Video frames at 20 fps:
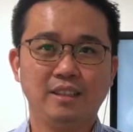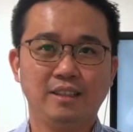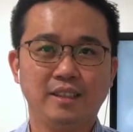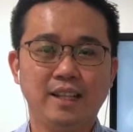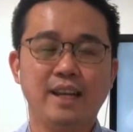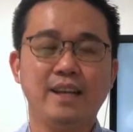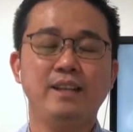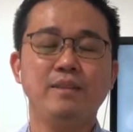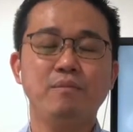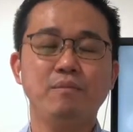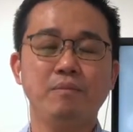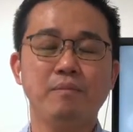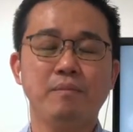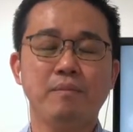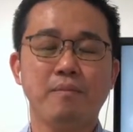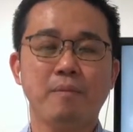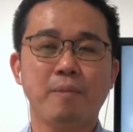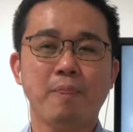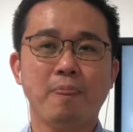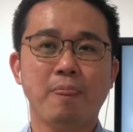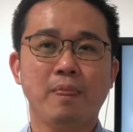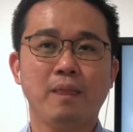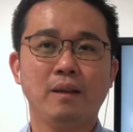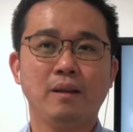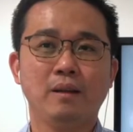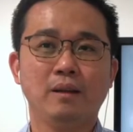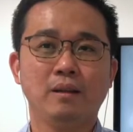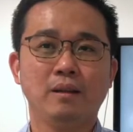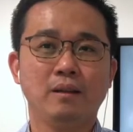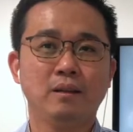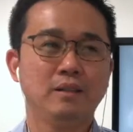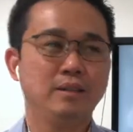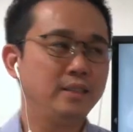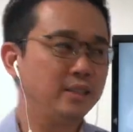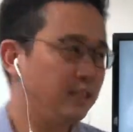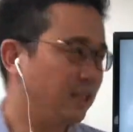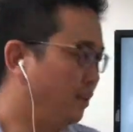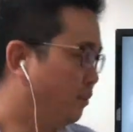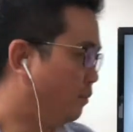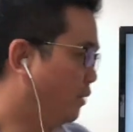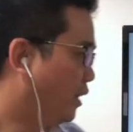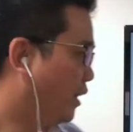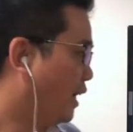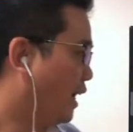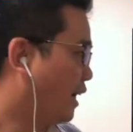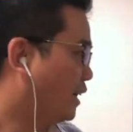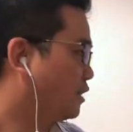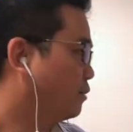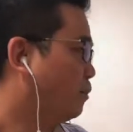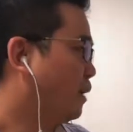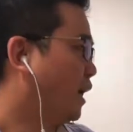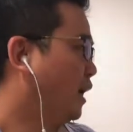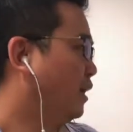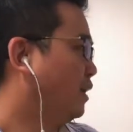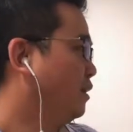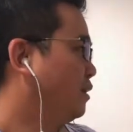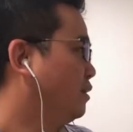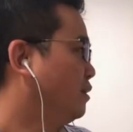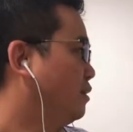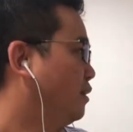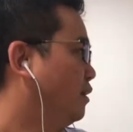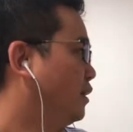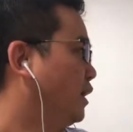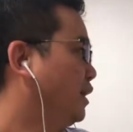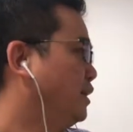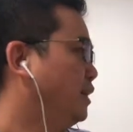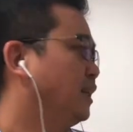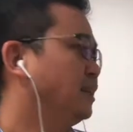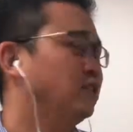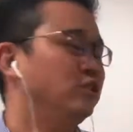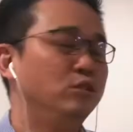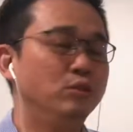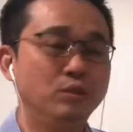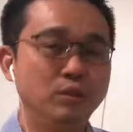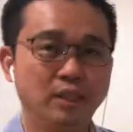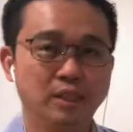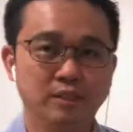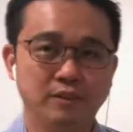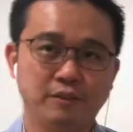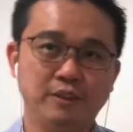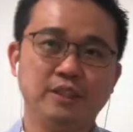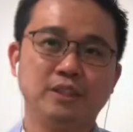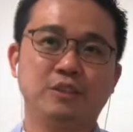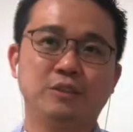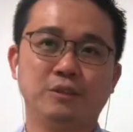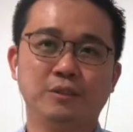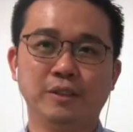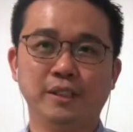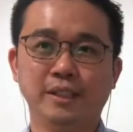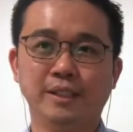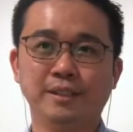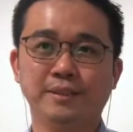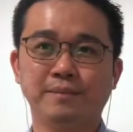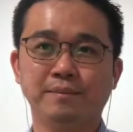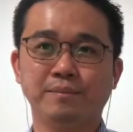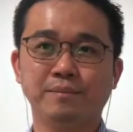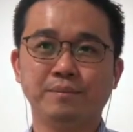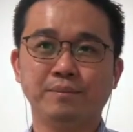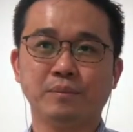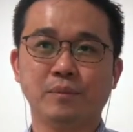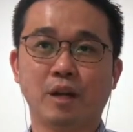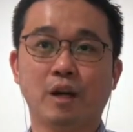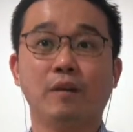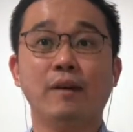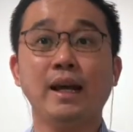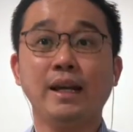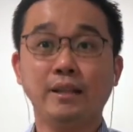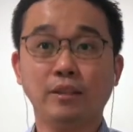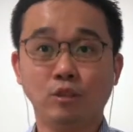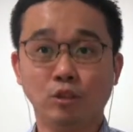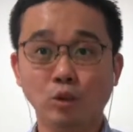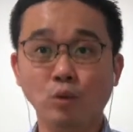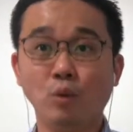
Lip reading: then skip the last part. Okay, just do the first 3. All right, do